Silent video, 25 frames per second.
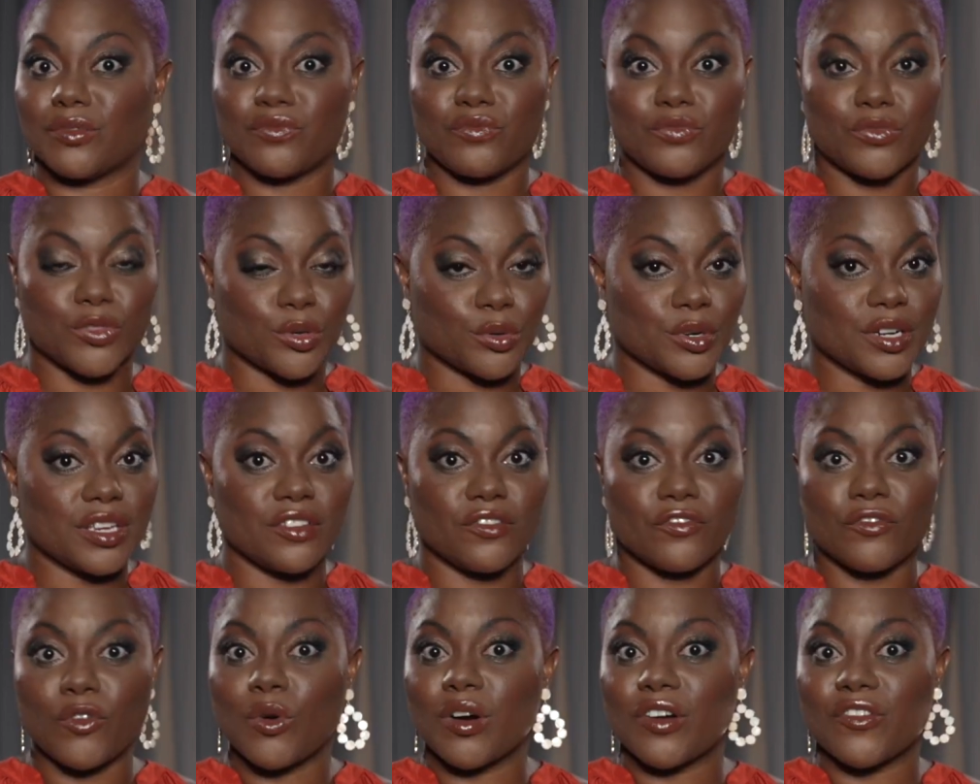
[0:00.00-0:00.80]
3,
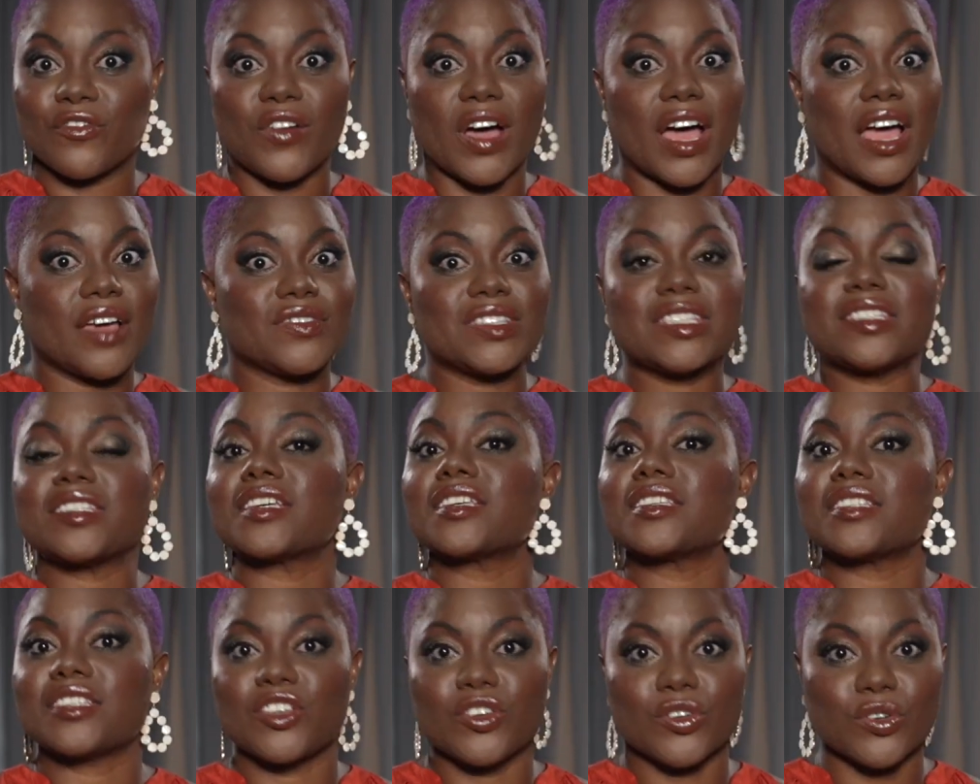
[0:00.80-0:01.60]
4, 5,
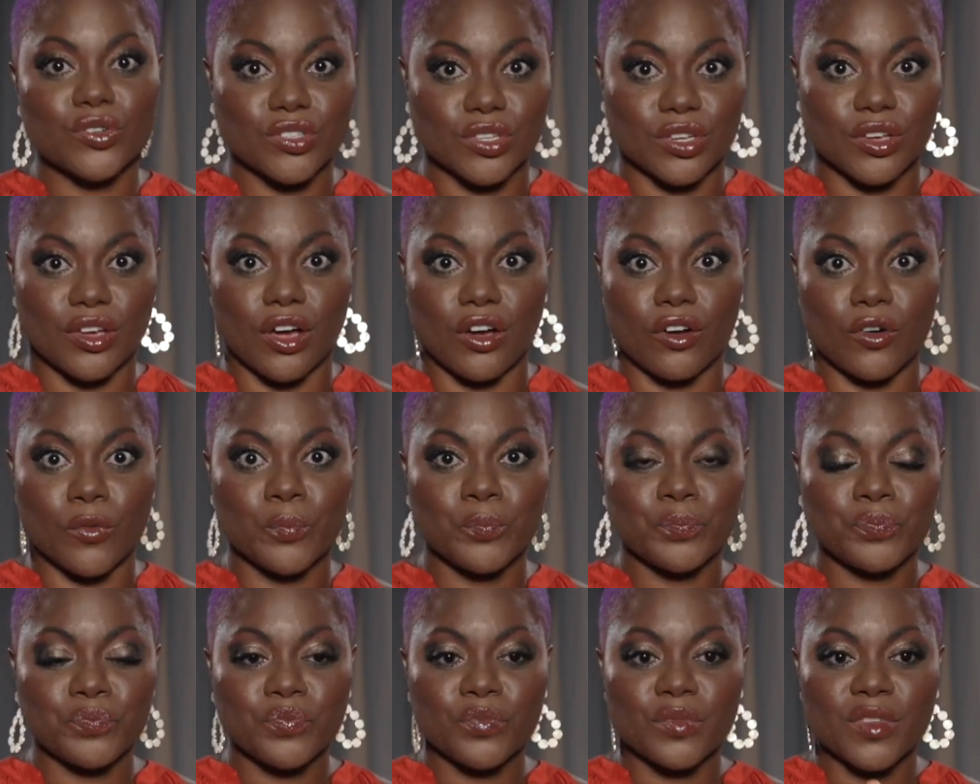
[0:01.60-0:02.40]
6 years ago.
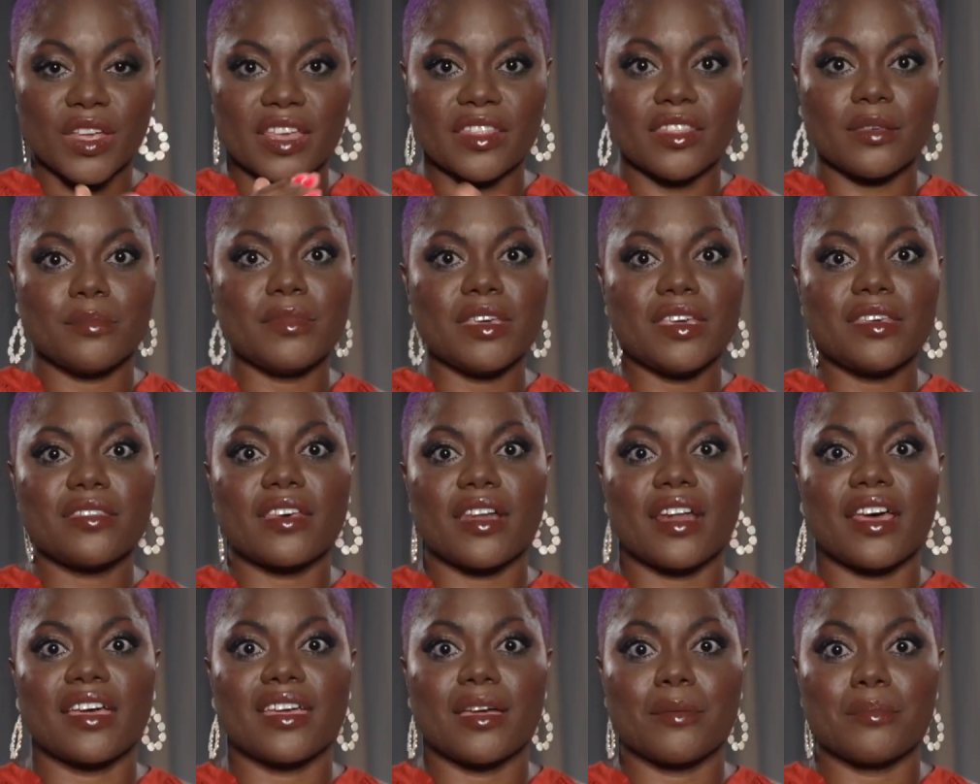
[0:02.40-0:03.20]
And the me
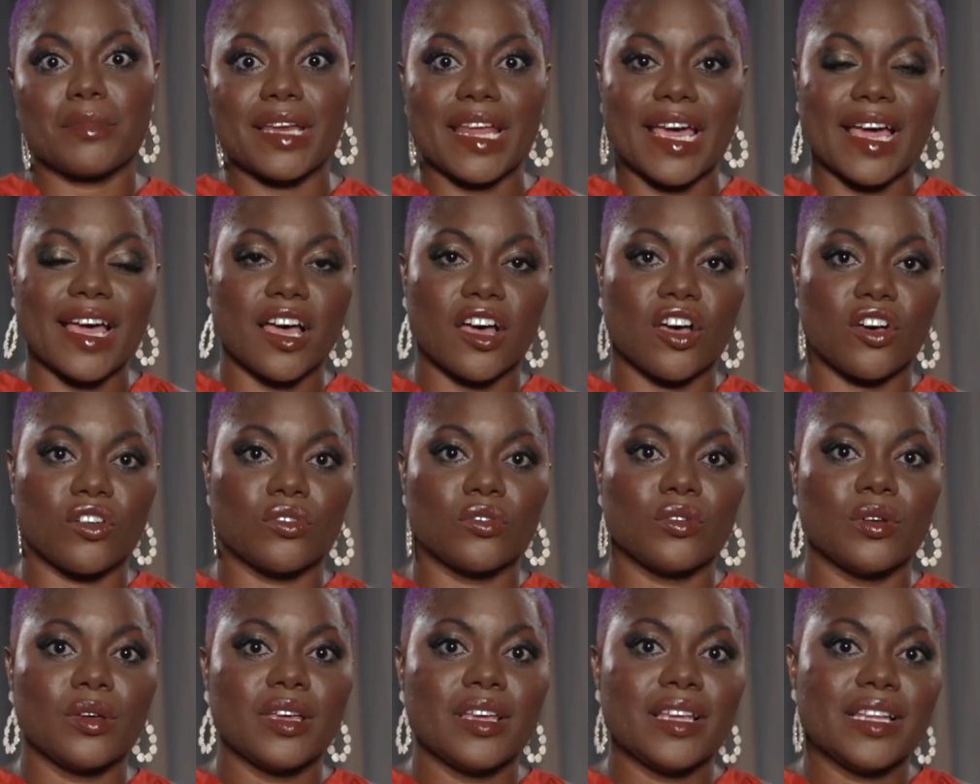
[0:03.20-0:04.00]
that I am
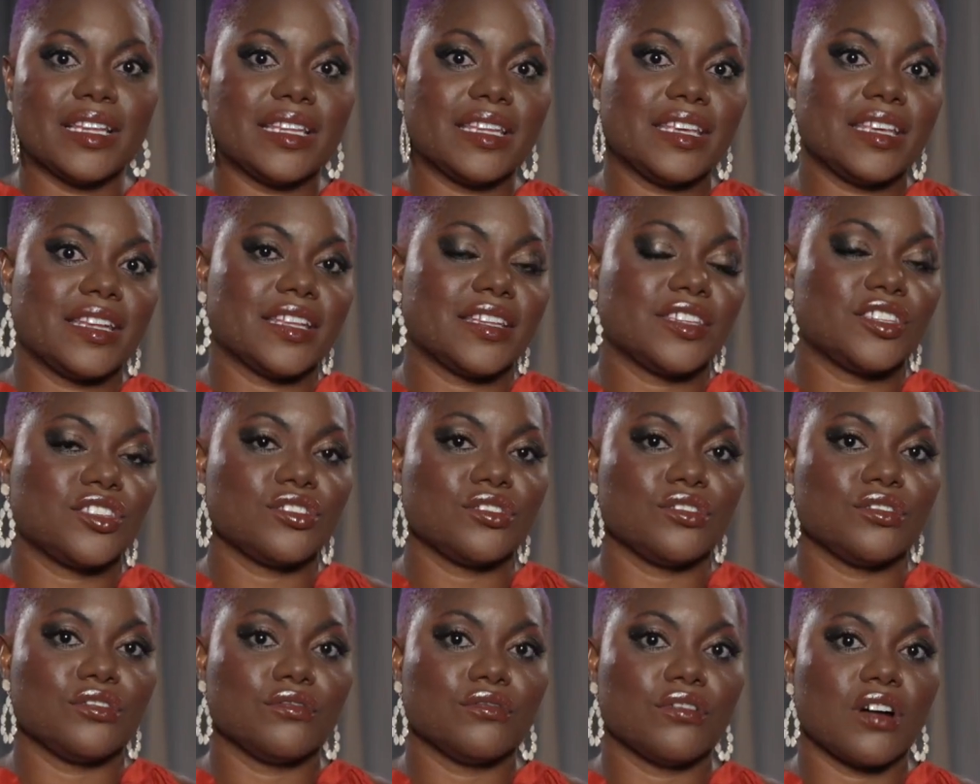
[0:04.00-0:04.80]
now needed
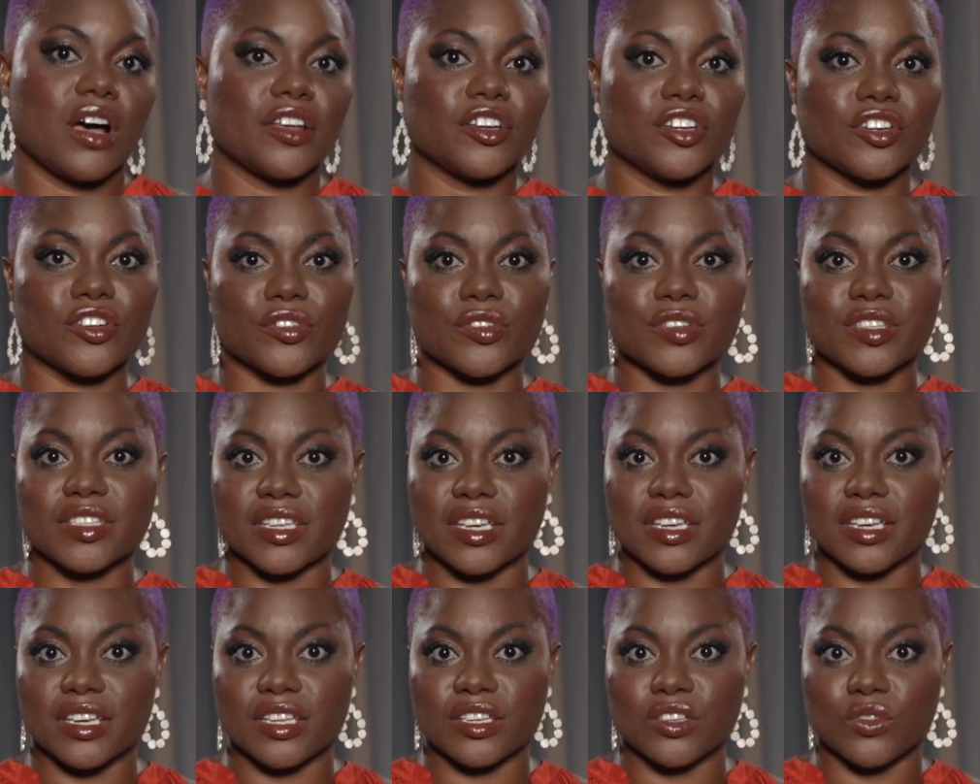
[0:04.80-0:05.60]
to
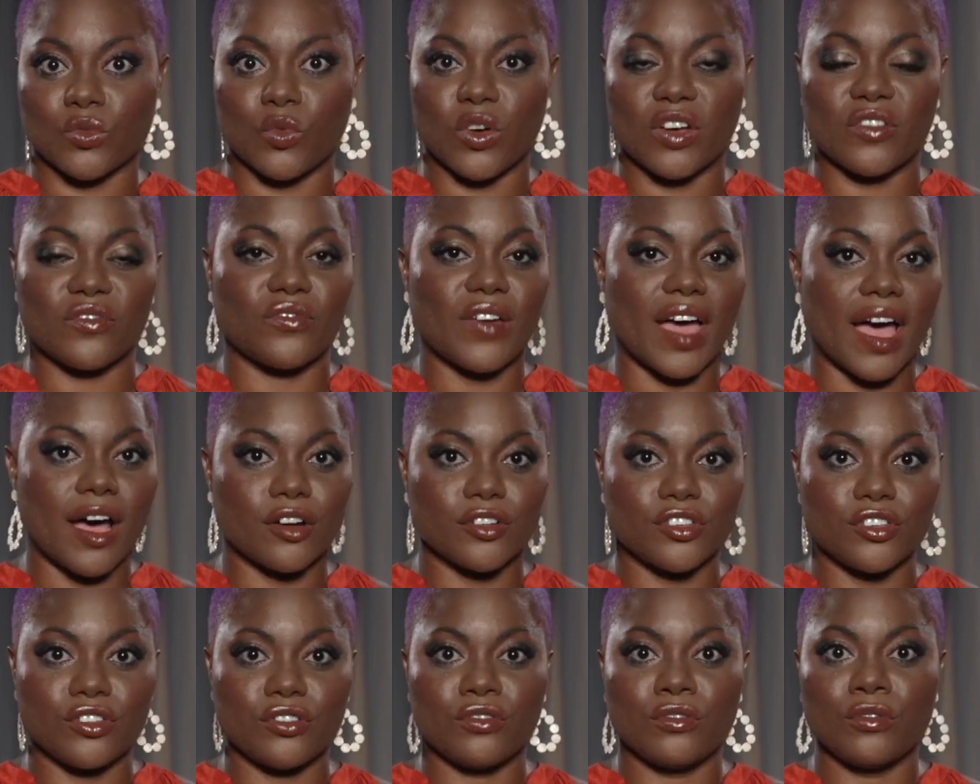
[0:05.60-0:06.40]
understand what
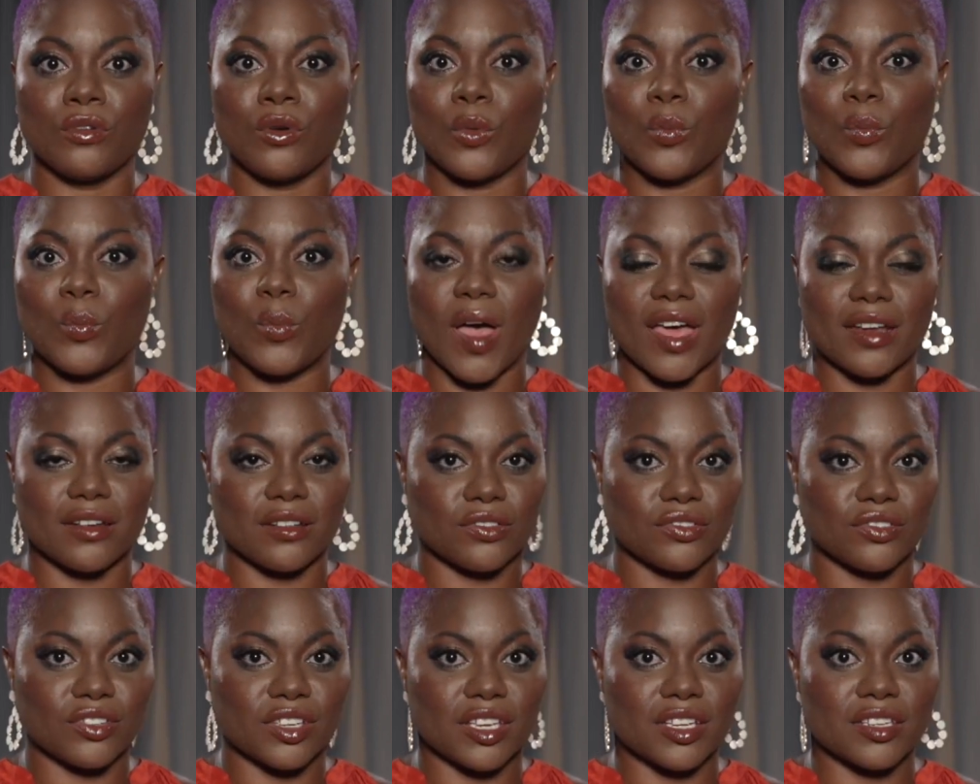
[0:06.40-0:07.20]
value,
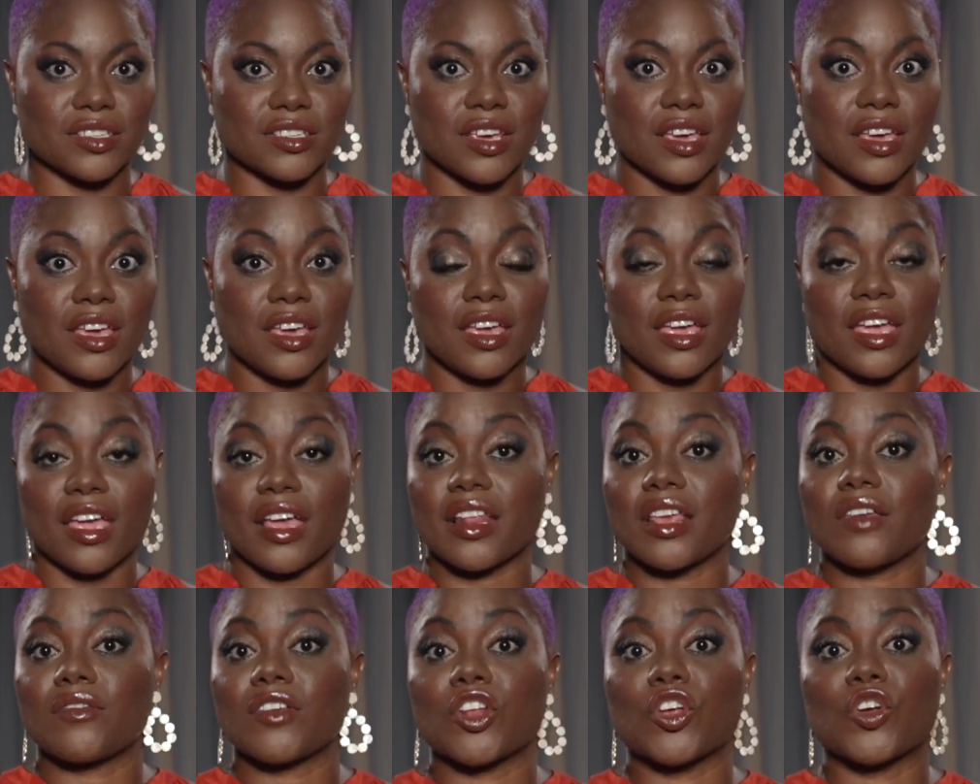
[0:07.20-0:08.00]
benefit,
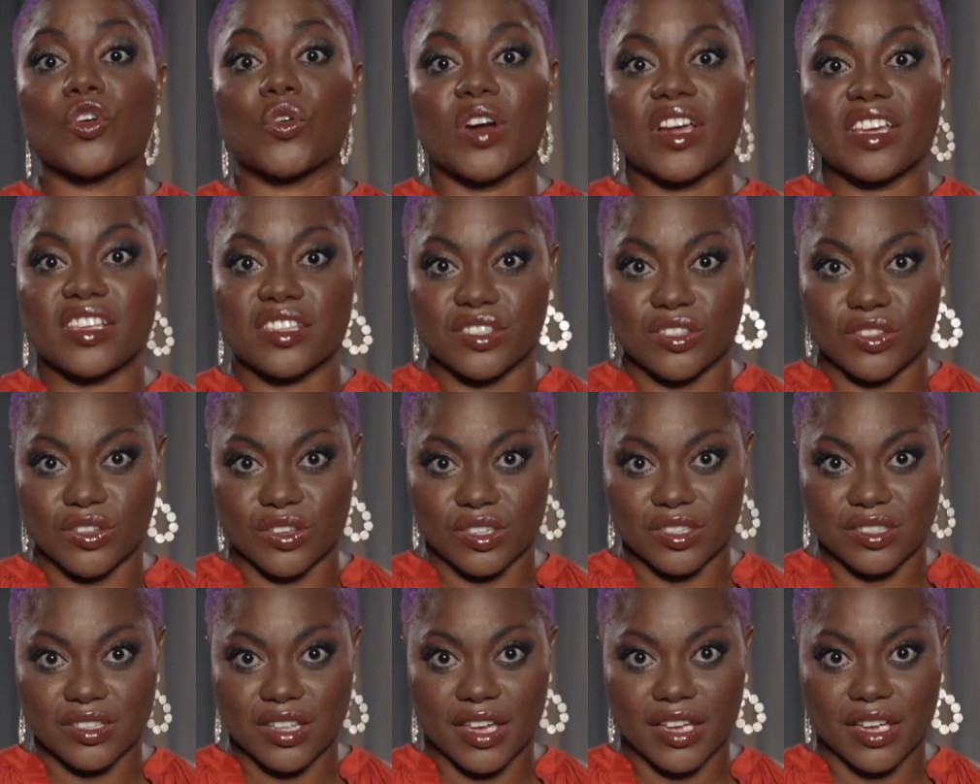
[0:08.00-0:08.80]
and even grace
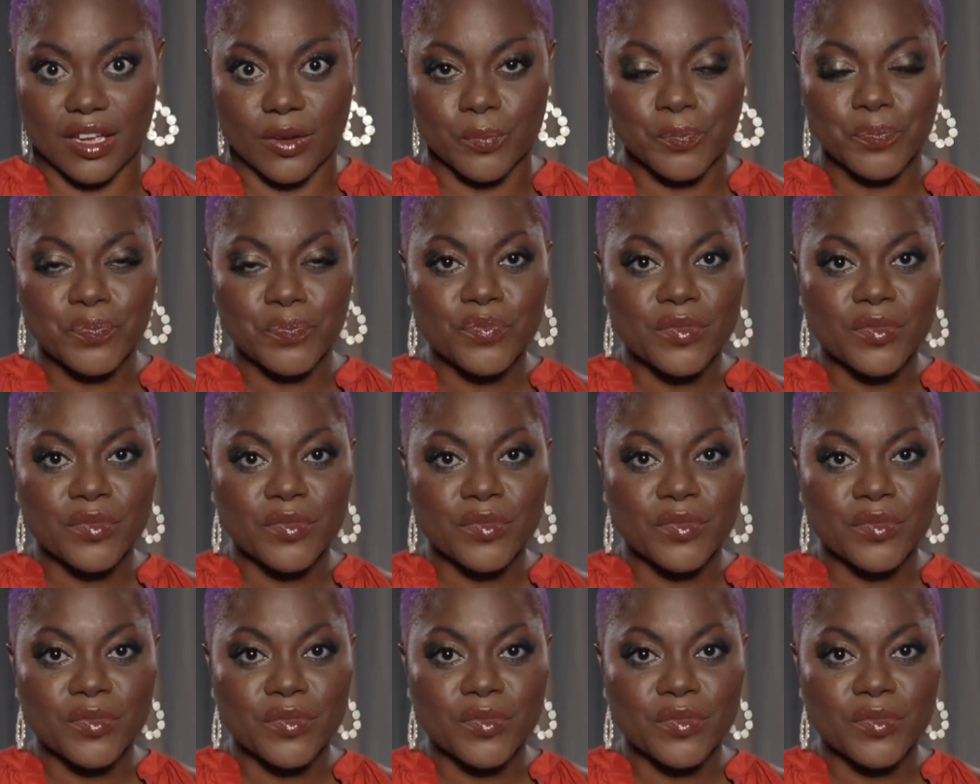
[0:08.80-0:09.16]
looks like.